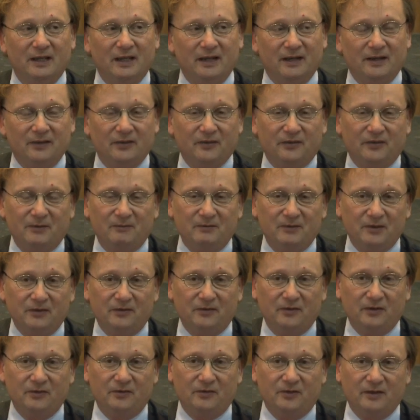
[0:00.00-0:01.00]
And in the
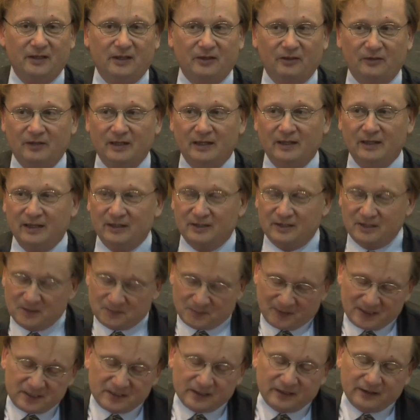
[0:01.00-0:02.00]
17th century,
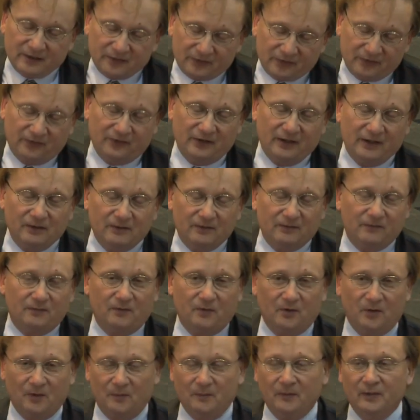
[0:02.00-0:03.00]
it's basically a descent
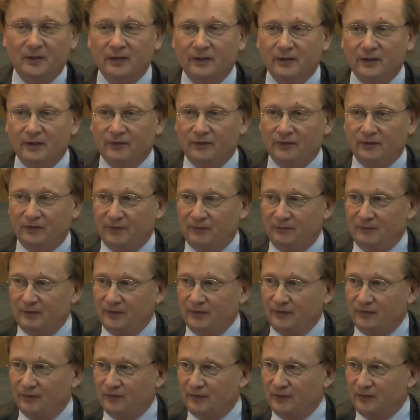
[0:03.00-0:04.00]
from
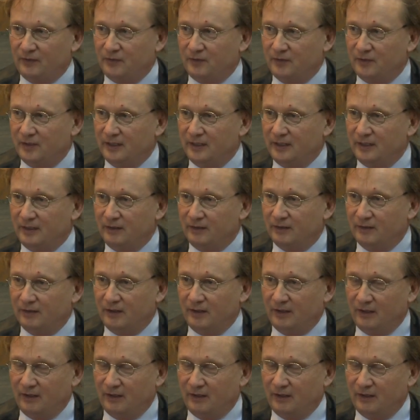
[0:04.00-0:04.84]
17th century